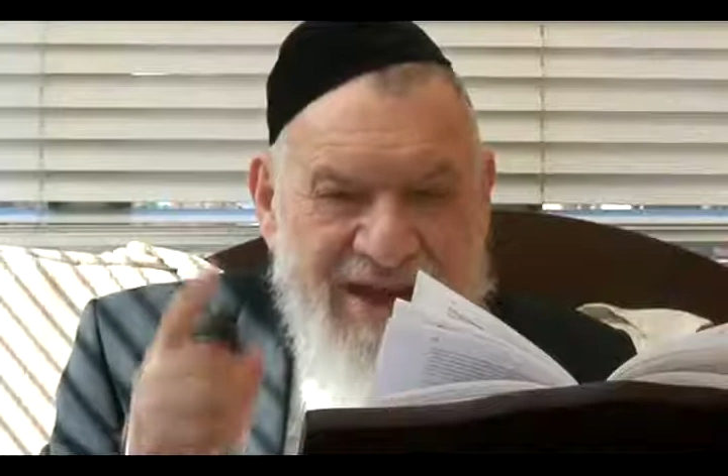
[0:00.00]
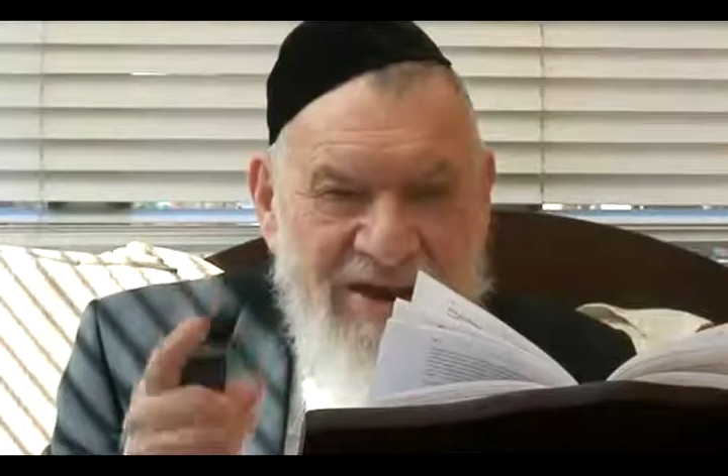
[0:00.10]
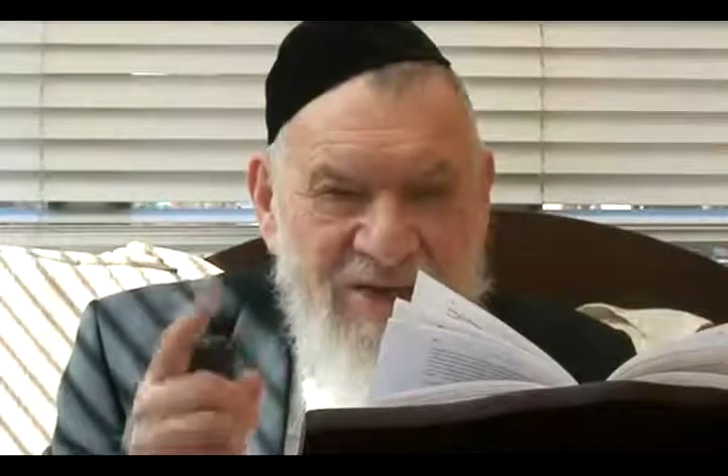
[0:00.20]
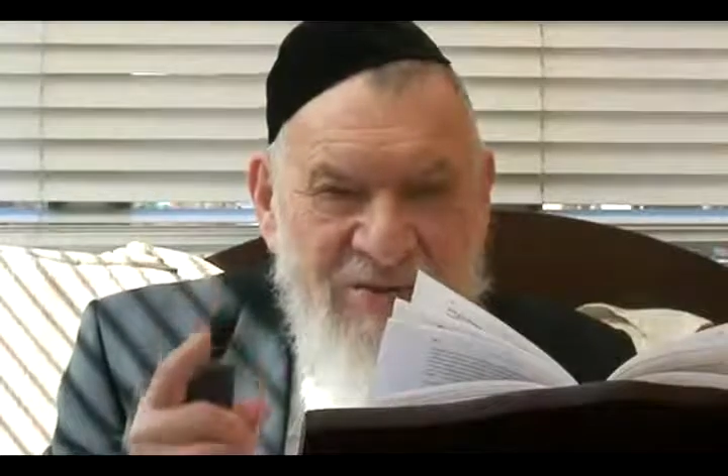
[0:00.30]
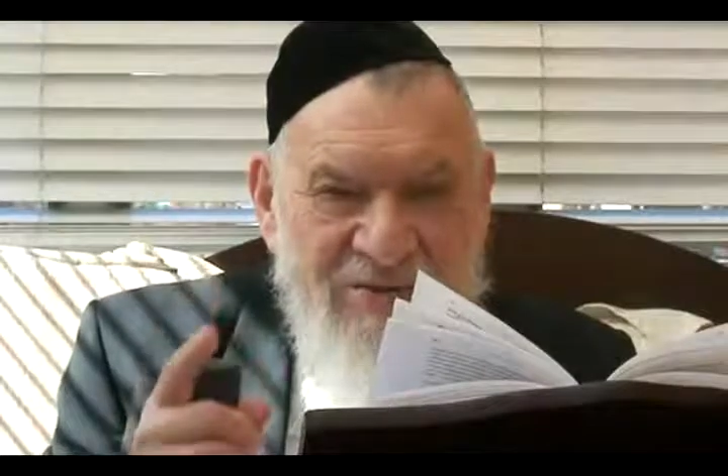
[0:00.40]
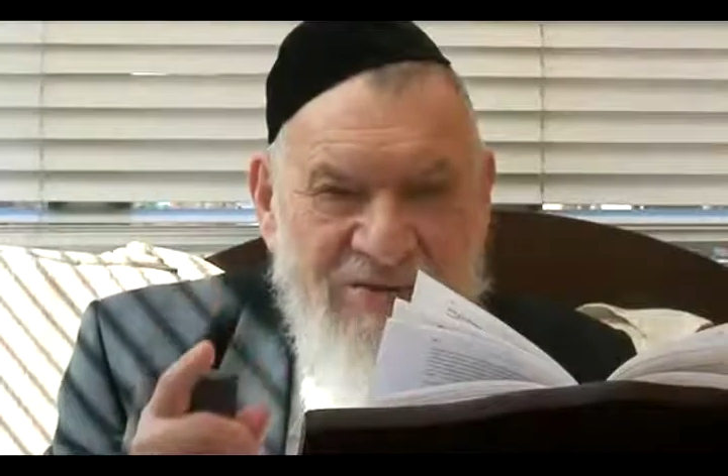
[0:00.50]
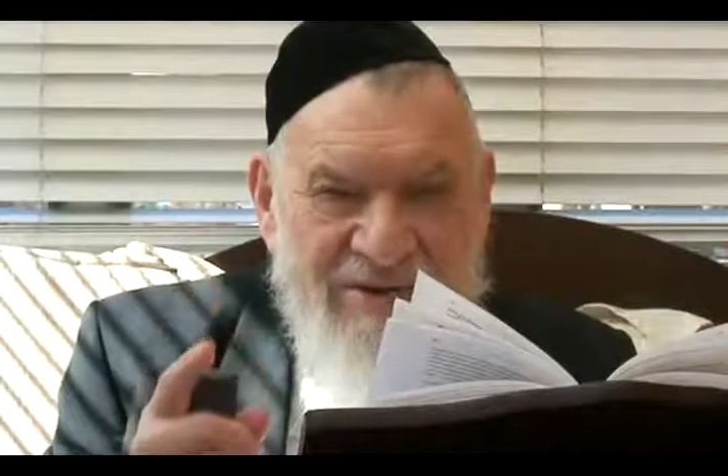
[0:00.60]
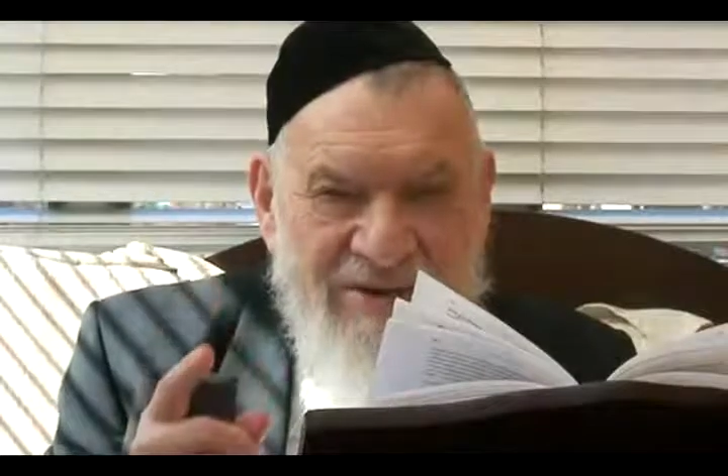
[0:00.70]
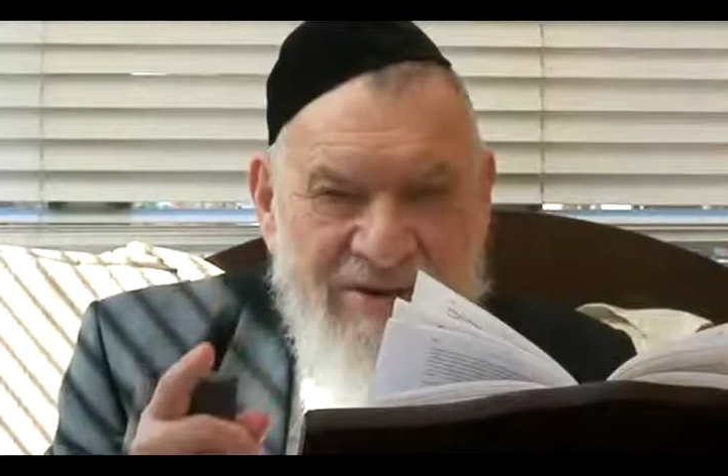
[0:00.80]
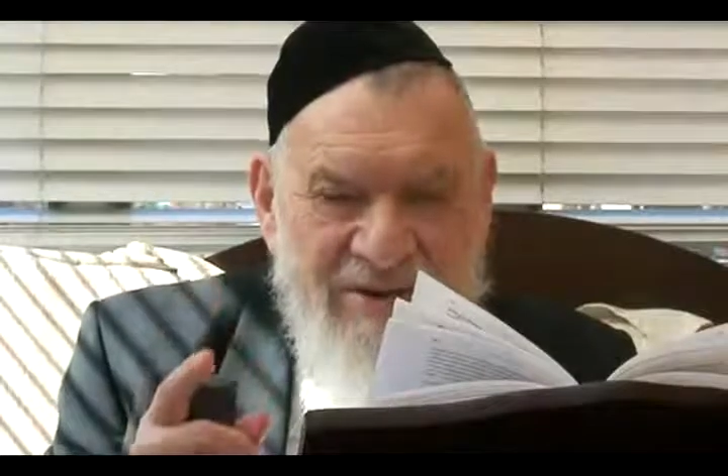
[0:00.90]
That
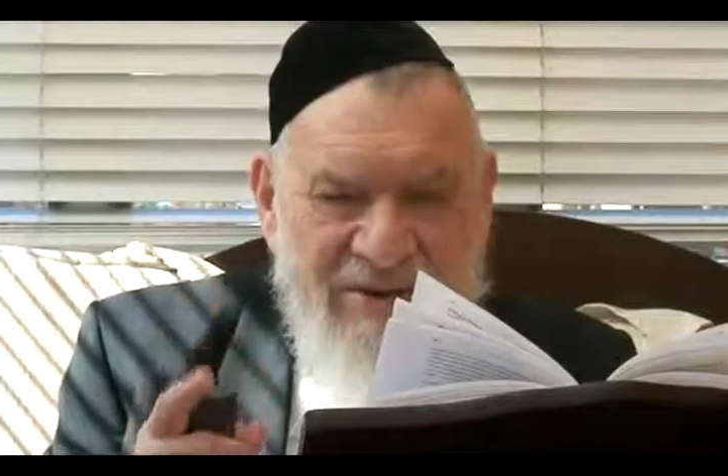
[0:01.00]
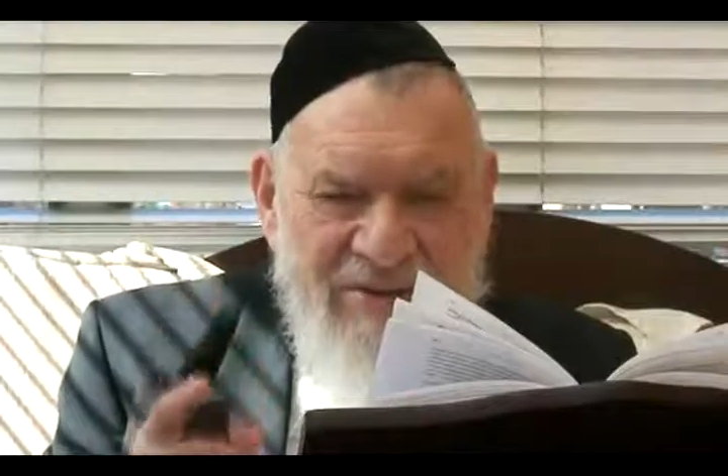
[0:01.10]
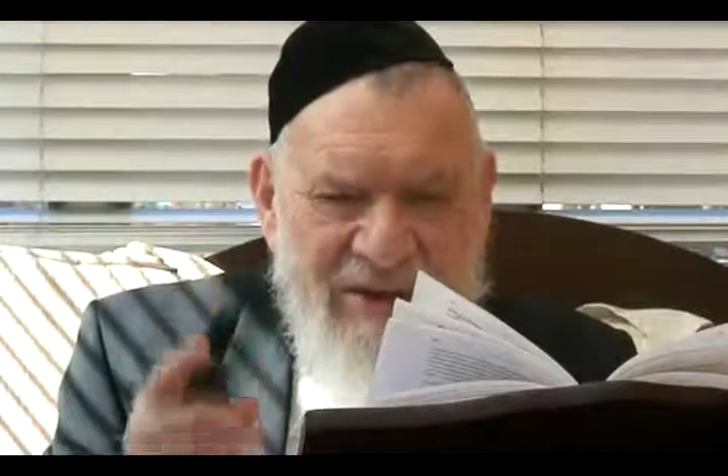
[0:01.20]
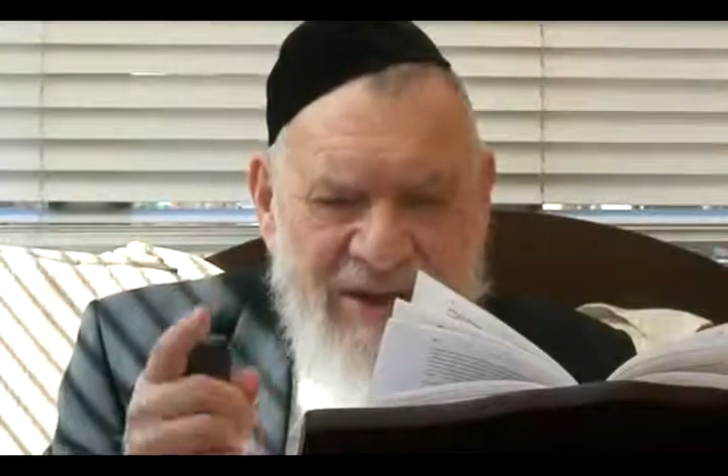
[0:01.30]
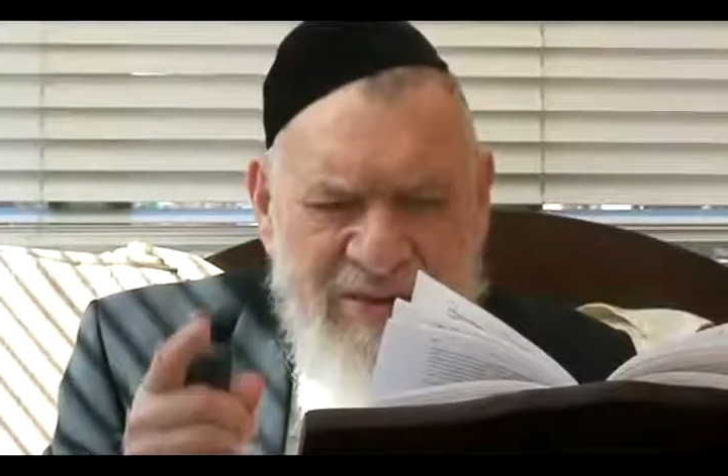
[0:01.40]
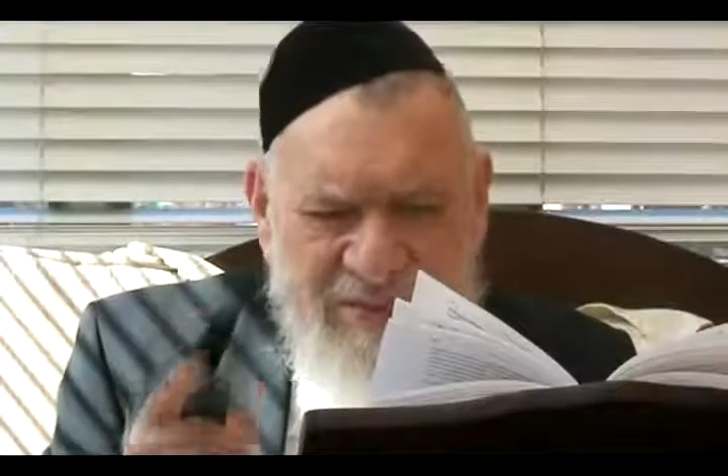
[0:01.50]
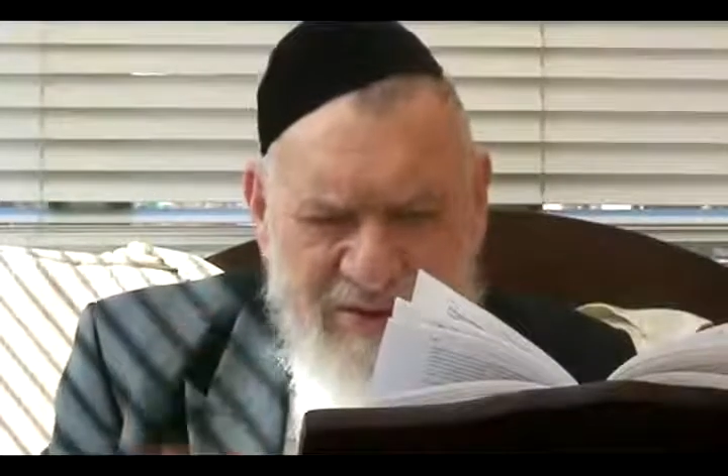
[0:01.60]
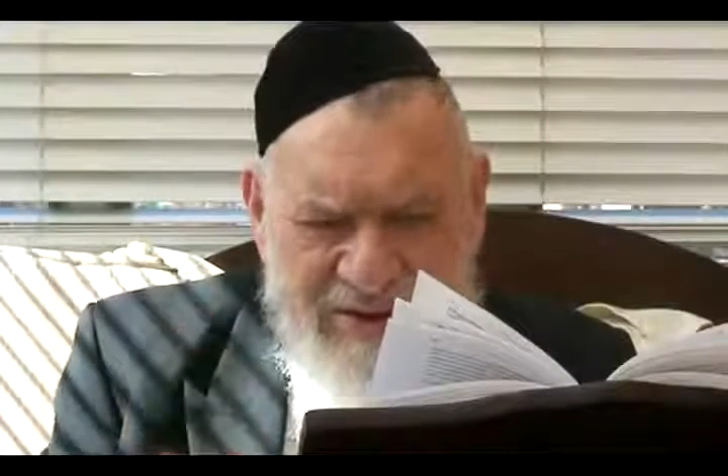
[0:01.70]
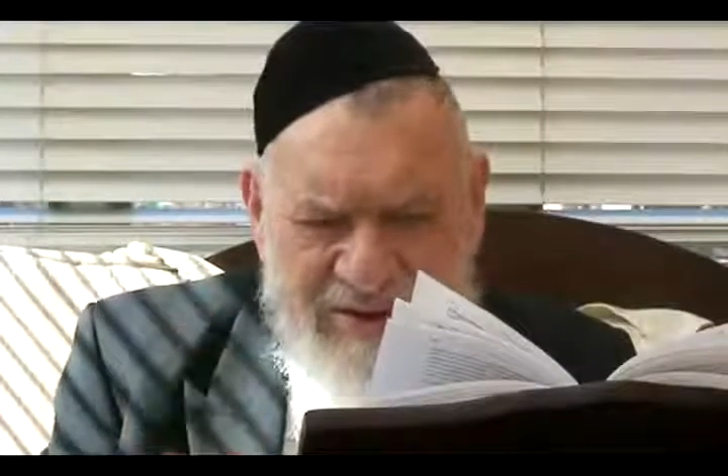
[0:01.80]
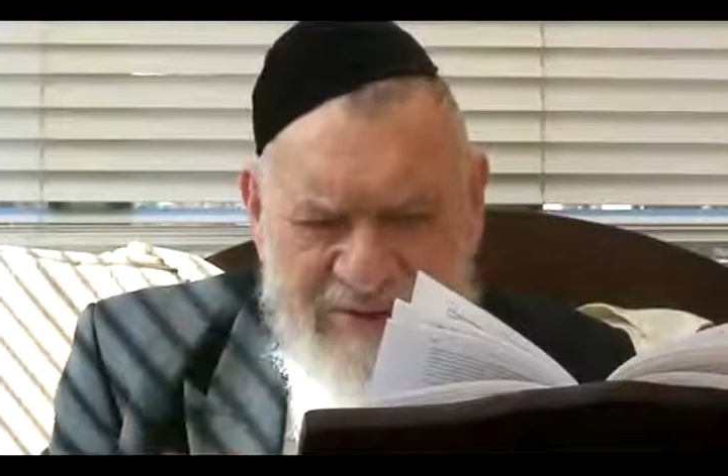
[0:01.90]
alone, we're not
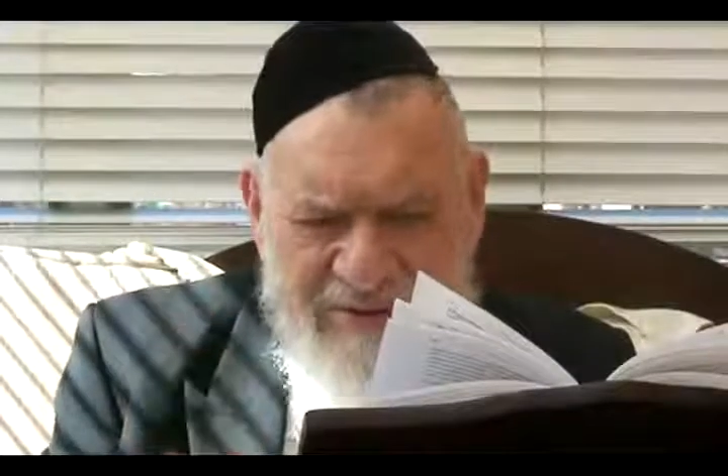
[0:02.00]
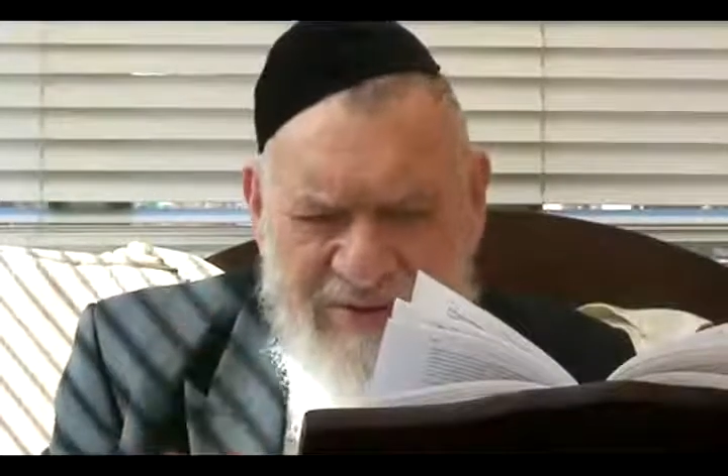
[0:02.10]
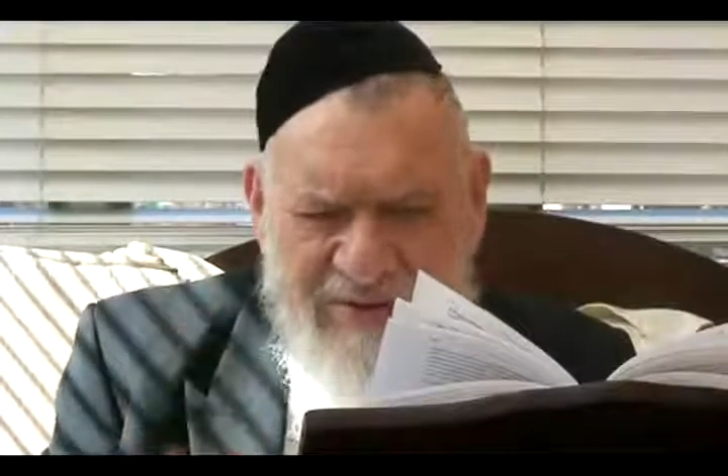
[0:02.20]
one.